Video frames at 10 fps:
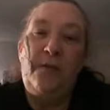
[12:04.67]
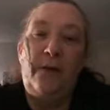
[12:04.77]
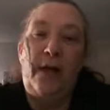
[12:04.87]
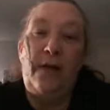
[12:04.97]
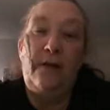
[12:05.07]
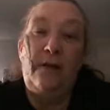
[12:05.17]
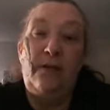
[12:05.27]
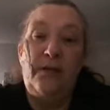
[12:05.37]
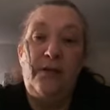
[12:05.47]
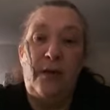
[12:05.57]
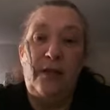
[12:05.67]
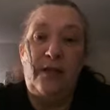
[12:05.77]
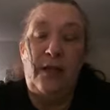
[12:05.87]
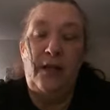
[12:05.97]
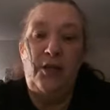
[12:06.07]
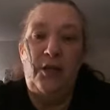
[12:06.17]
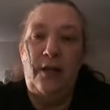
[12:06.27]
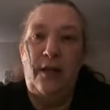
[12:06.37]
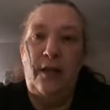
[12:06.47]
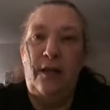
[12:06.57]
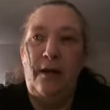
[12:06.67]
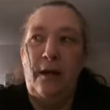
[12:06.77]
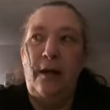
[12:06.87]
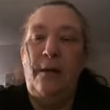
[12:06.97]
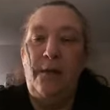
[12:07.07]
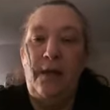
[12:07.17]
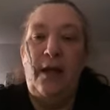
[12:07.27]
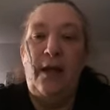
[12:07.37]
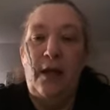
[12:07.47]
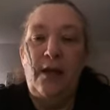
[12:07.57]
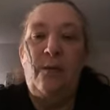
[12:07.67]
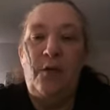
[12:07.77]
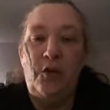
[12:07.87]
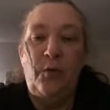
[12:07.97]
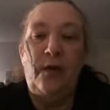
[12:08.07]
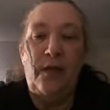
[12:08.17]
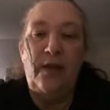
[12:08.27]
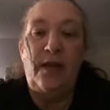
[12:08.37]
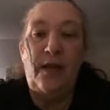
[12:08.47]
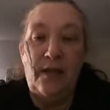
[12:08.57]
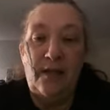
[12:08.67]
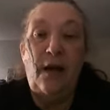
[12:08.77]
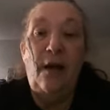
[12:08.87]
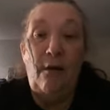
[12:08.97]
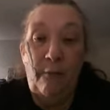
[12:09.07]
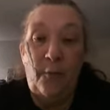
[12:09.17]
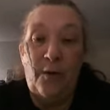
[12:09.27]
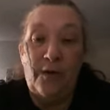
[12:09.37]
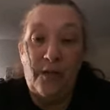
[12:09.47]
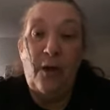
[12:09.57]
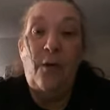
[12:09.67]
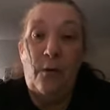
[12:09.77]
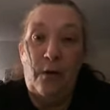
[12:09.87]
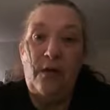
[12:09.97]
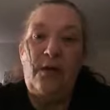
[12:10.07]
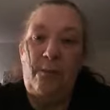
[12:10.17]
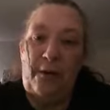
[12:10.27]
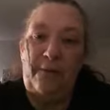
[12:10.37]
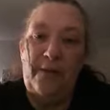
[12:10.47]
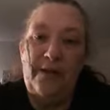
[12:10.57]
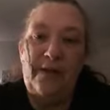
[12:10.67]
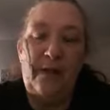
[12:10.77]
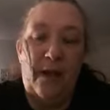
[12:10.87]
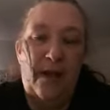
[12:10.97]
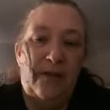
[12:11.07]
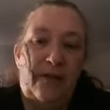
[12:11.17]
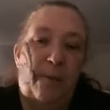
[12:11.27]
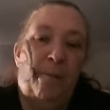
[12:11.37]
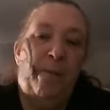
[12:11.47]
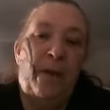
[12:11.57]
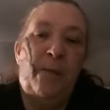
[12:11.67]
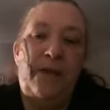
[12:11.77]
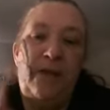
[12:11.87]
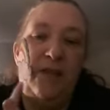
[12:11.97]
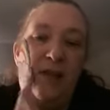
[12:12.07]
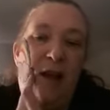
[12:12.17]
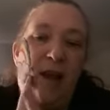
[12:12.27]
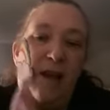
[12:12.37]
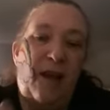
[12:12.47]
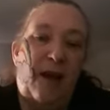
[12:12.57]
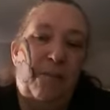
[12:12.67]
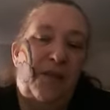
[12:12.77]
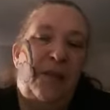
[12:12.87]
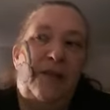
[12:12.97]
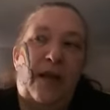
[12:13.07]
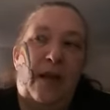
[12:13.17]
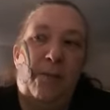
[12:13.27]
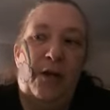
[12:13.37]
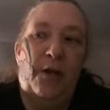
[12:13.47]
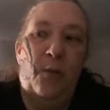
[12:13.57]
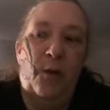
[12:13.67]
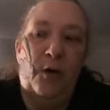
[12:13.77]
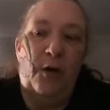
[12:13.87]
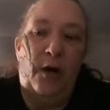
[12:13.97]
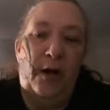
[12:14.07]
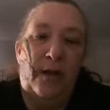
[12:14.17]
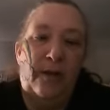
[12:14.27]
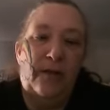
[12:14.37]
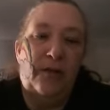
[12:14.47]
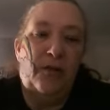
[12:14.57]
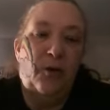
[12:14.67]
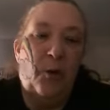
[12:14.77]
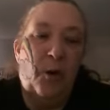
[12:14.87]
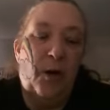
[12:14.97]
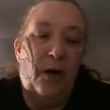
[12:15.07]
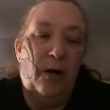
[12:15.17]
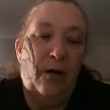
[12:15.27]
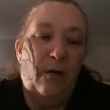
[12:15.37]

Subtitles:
and we had sausage. And yeah, the majority of the kids, of course, ordered the breakfast. So, but they did like the design. My coworker had a star